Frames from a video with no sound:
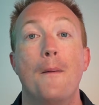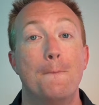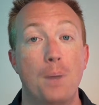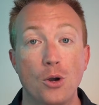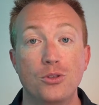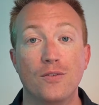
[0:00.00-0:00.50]

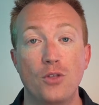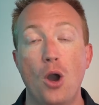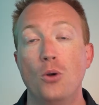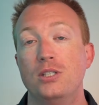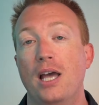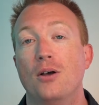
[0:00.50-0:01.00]
Both of the
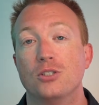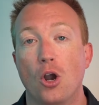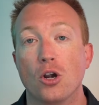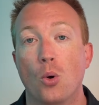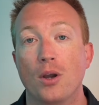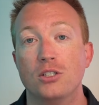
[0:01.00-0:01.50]
hotels are
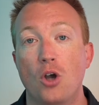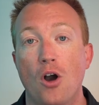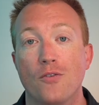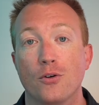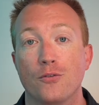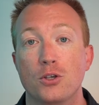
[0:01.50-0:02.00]
going to
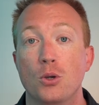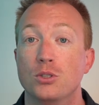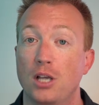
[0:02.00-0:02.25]
offer views